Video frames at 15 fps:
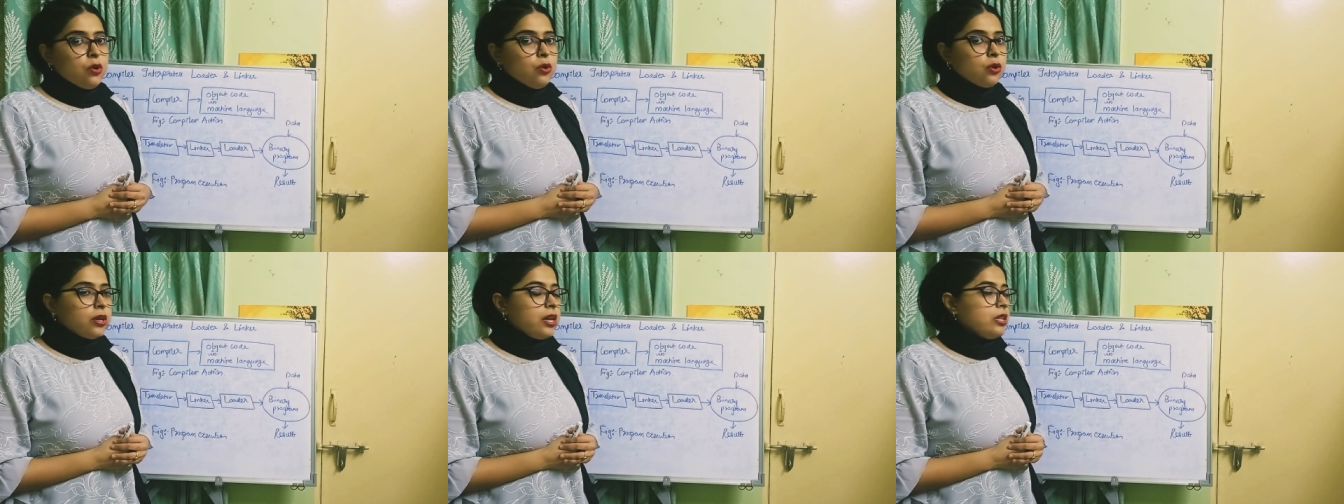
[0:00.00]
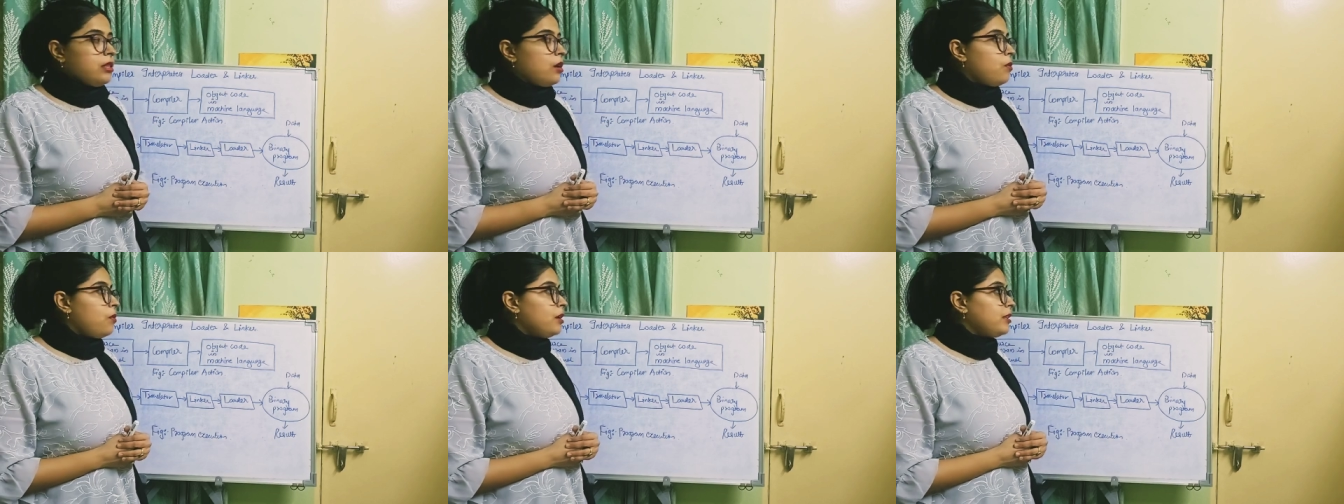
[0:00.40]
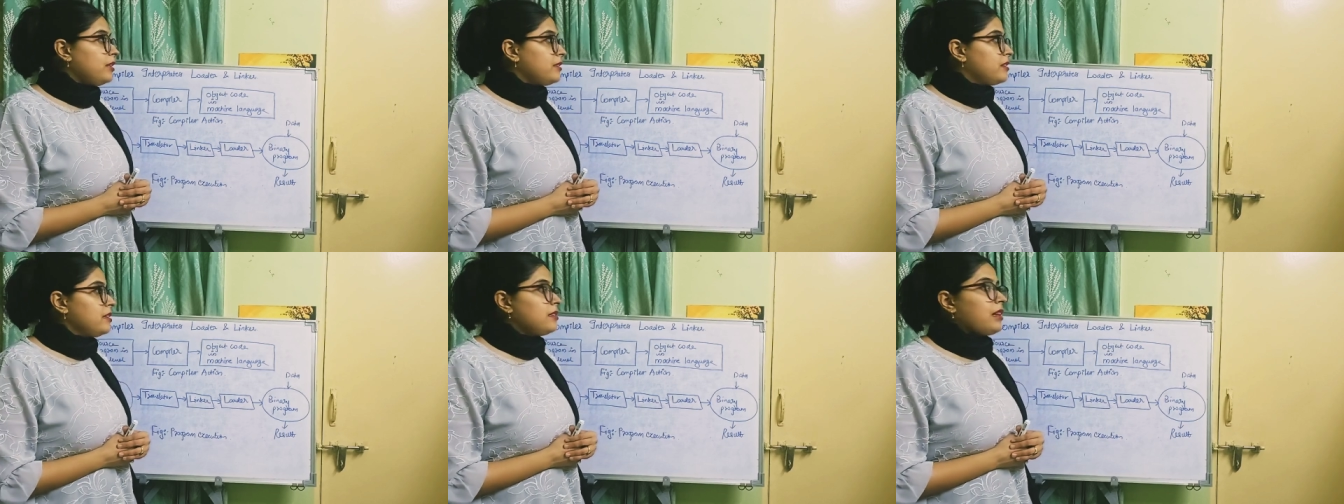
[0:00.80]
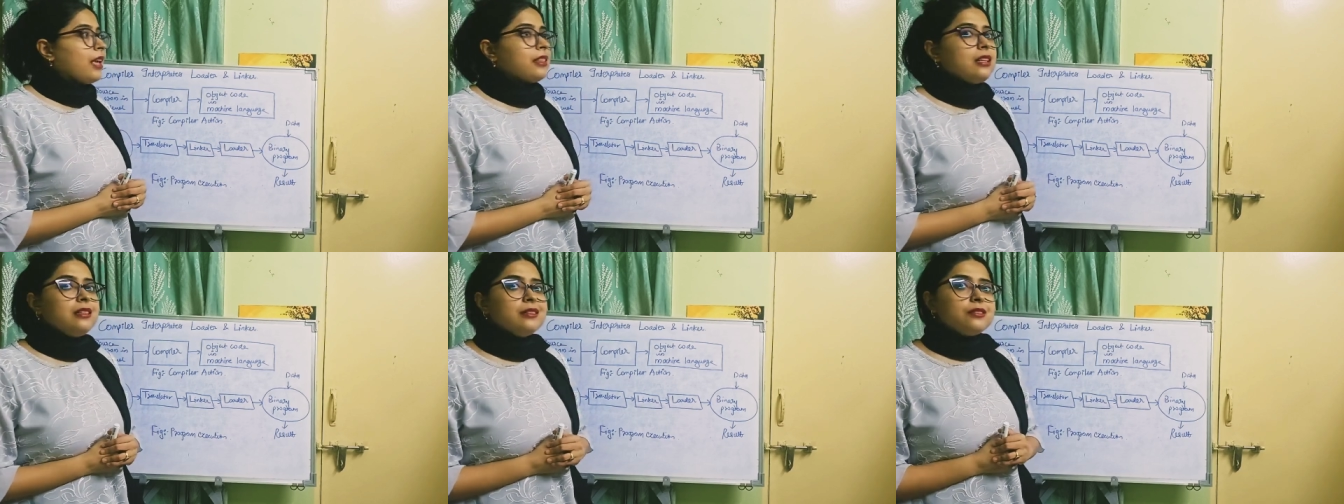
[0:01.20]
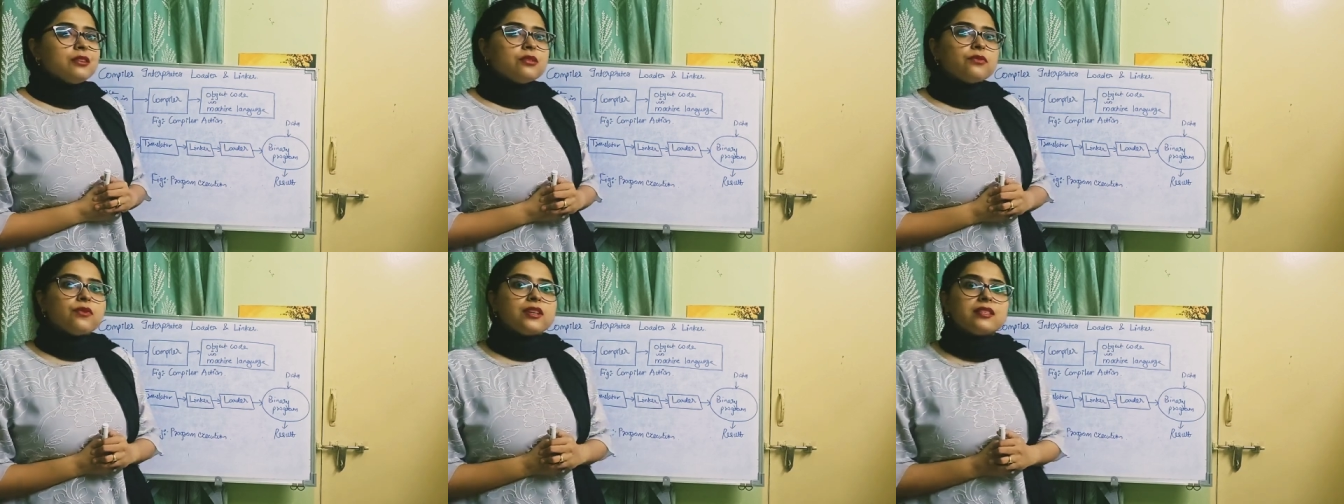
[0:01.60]
Okay, now what is this
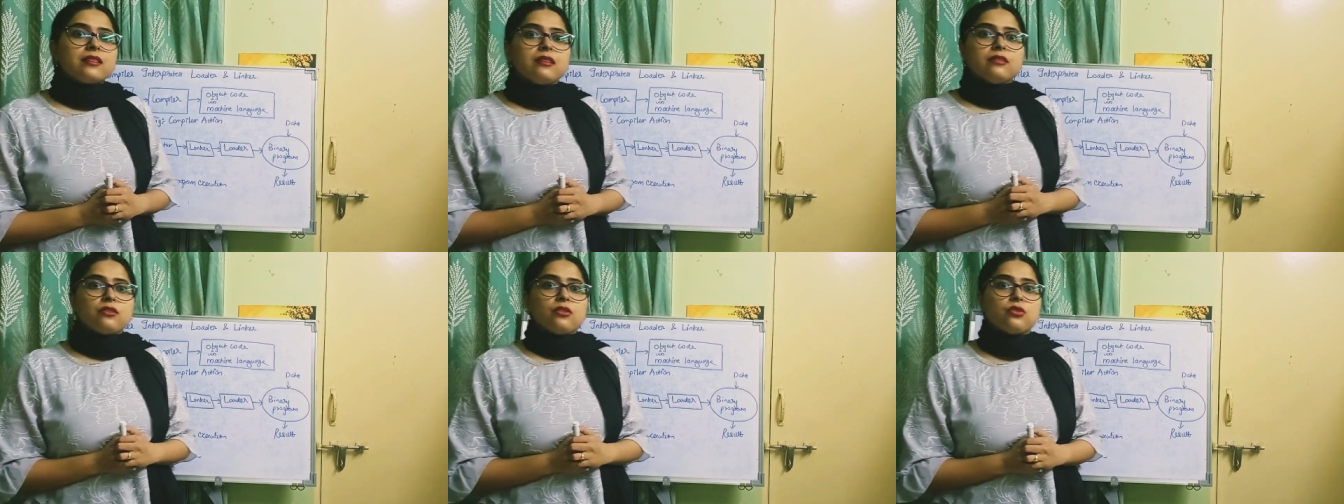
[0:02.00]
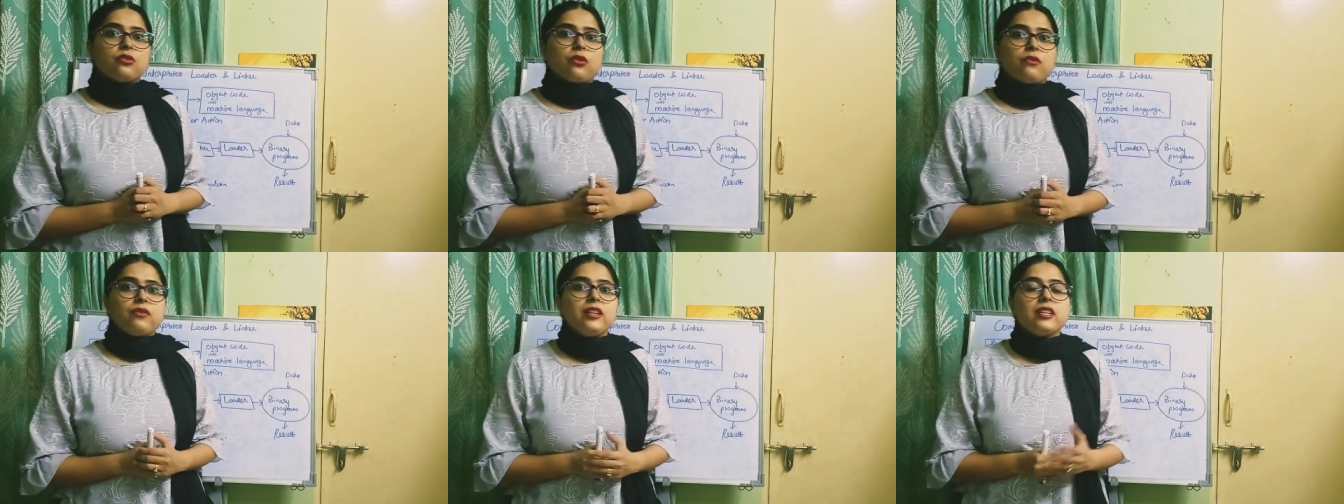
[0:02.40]
analysis phase consist of?